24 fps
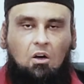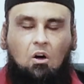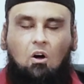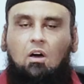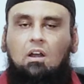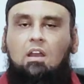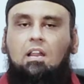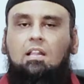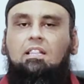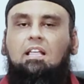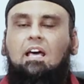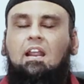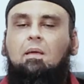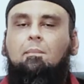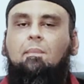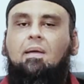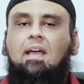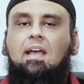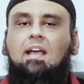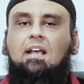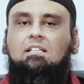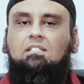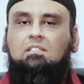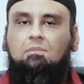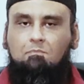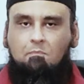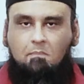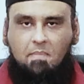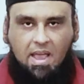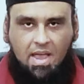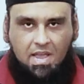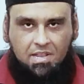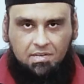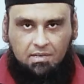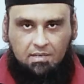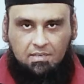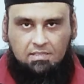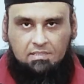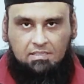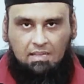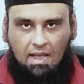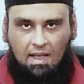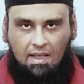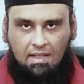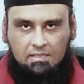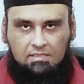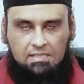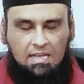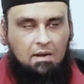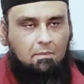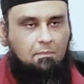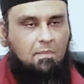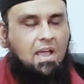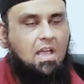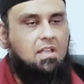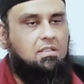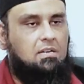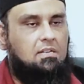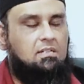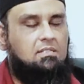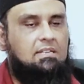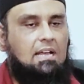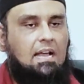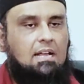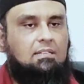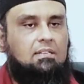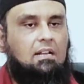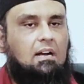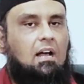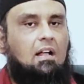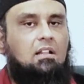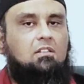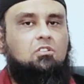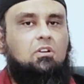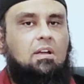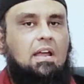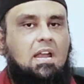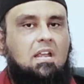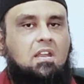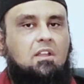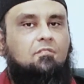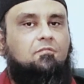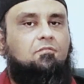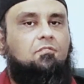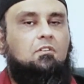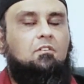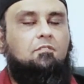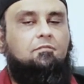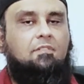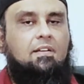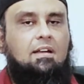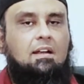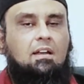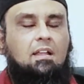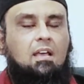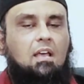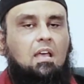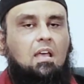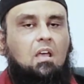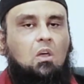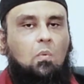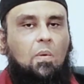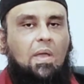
Only there remains major signs. And major signs are also getting fulfilled.